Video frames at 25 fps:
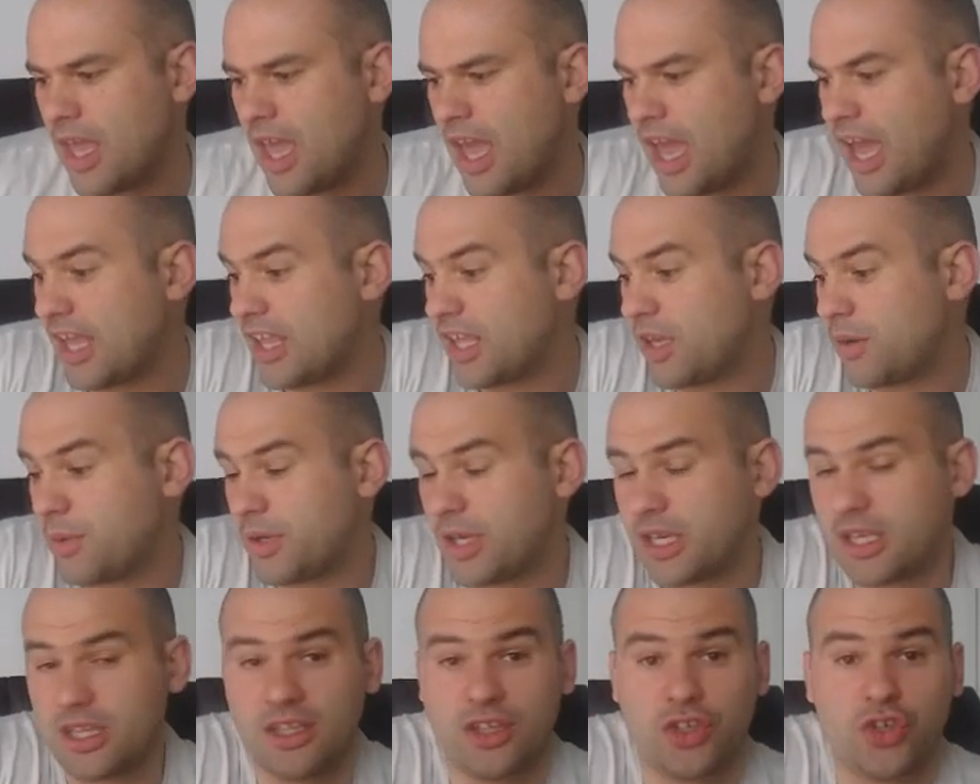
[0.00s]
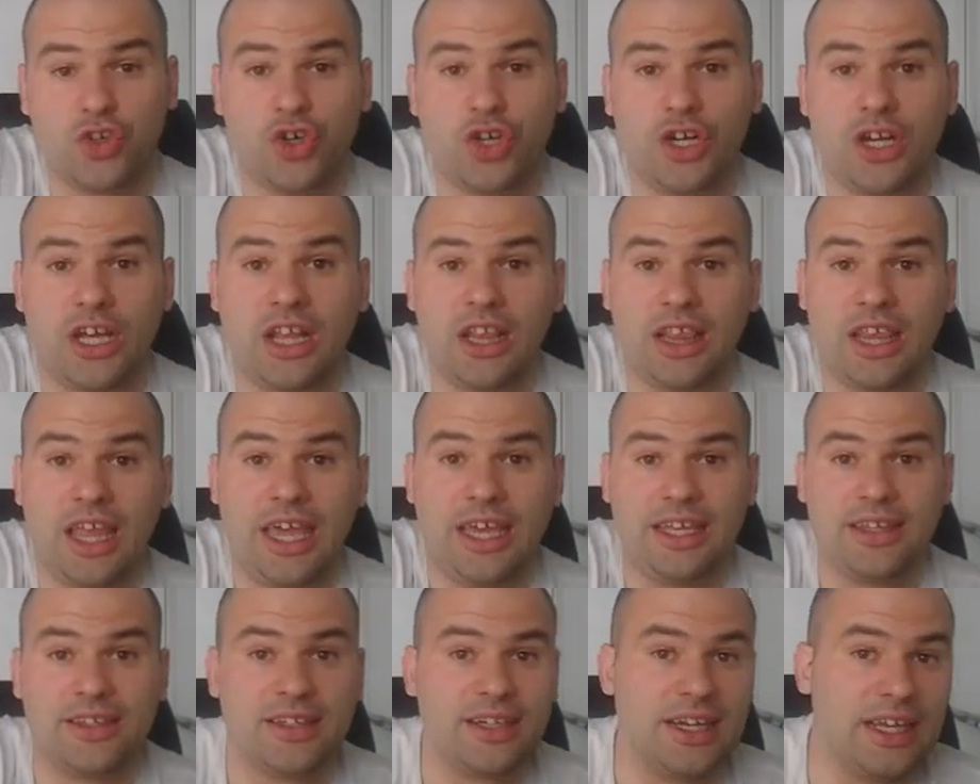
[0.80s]
And then we can turn a
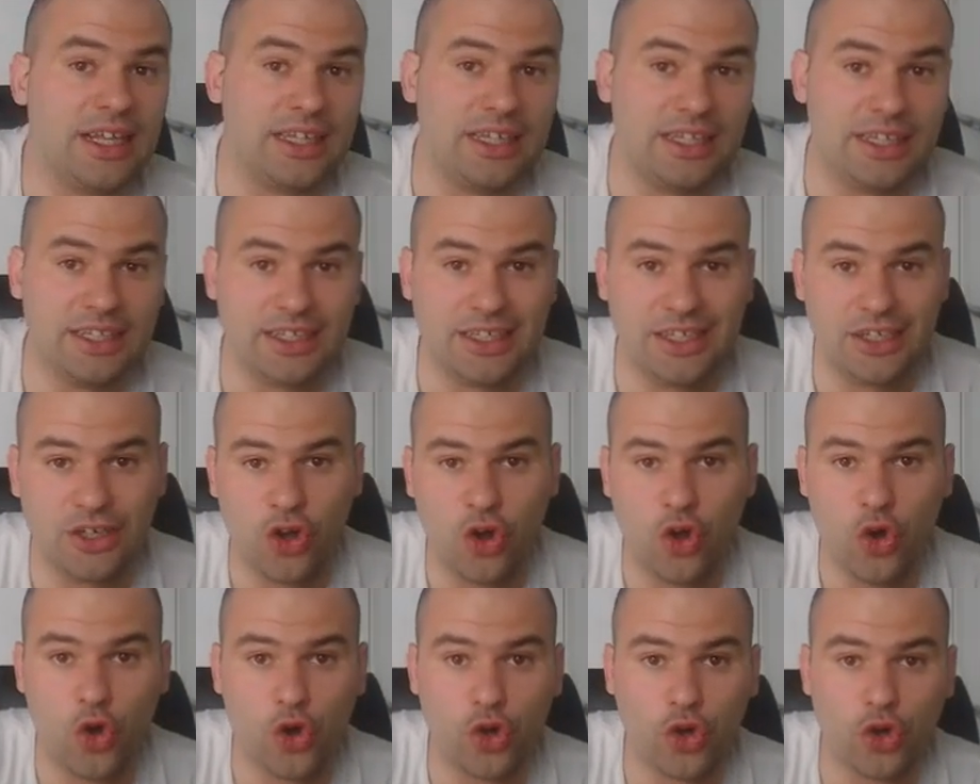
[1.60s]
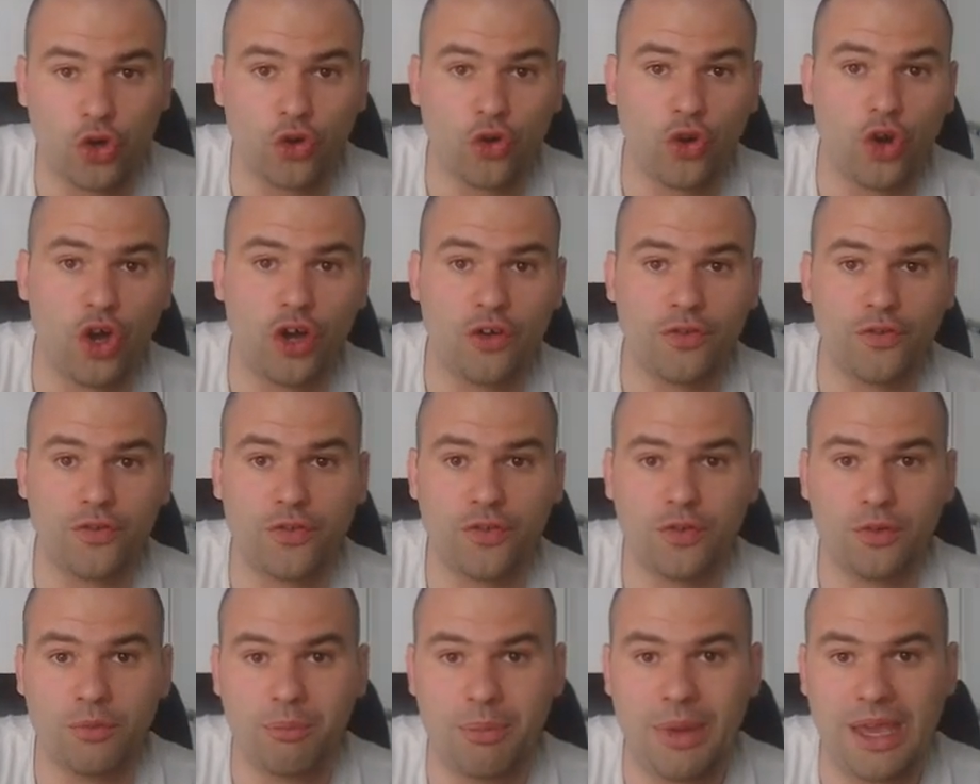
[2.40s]
light, an LED, on or
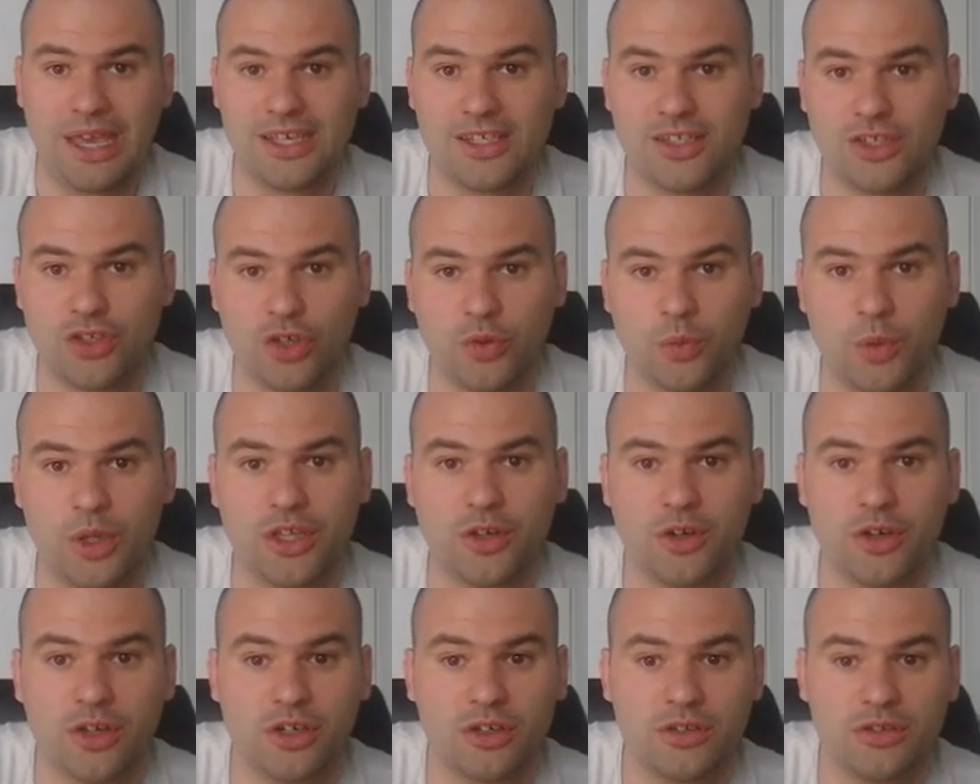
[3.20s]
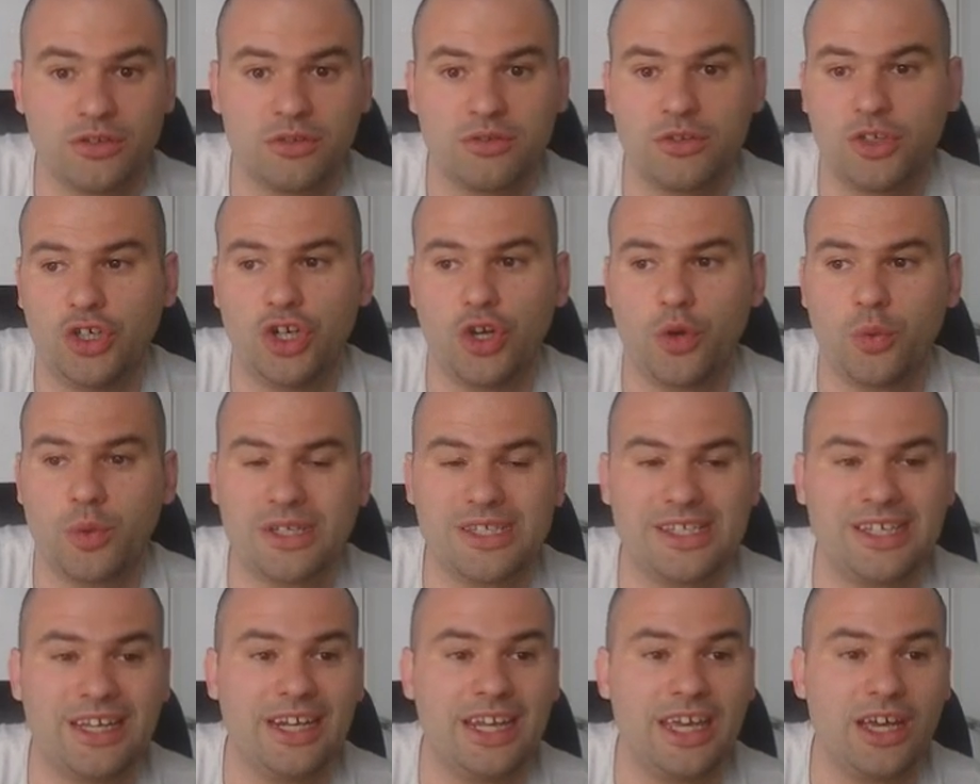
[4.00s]
off based on whether, we're
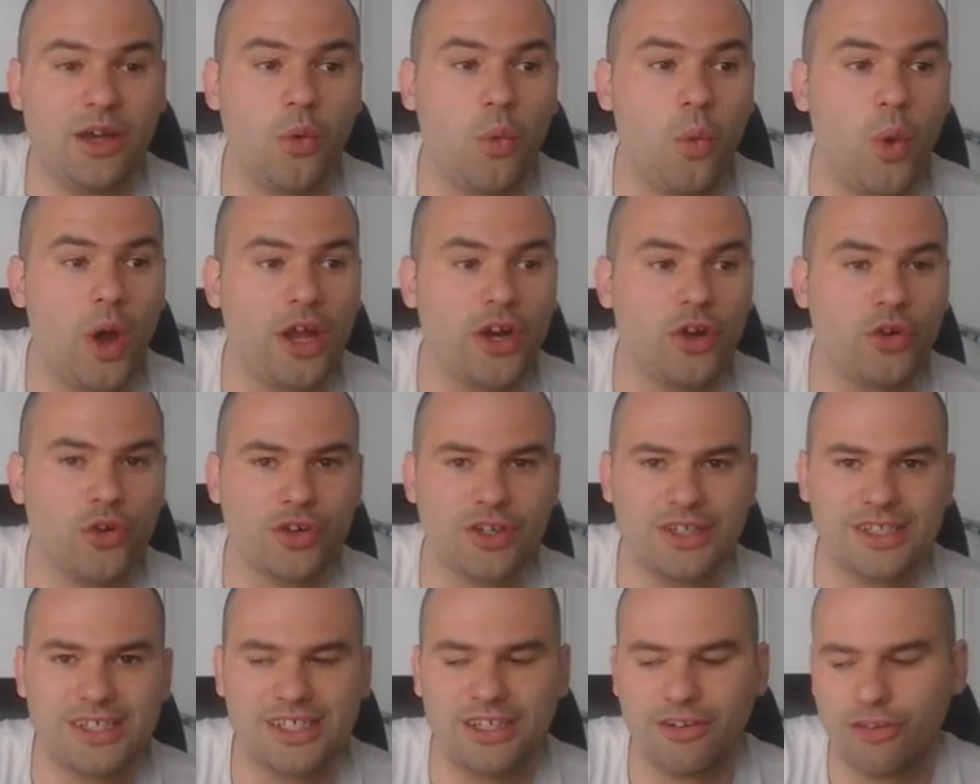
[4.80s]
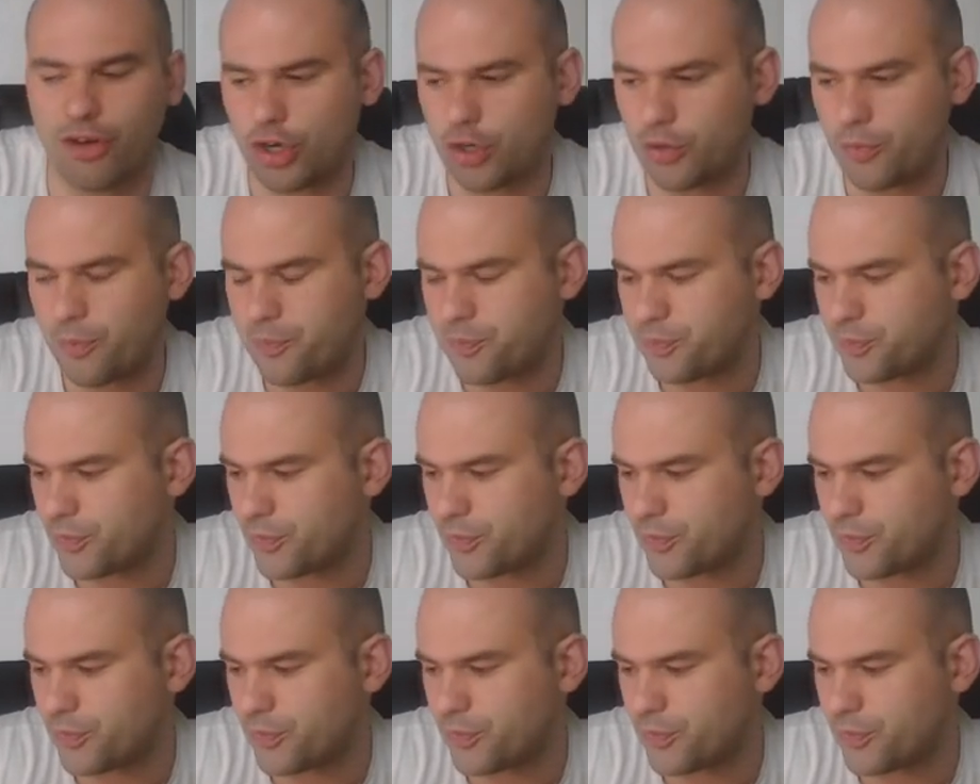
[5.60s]
sending a 1 or a 0.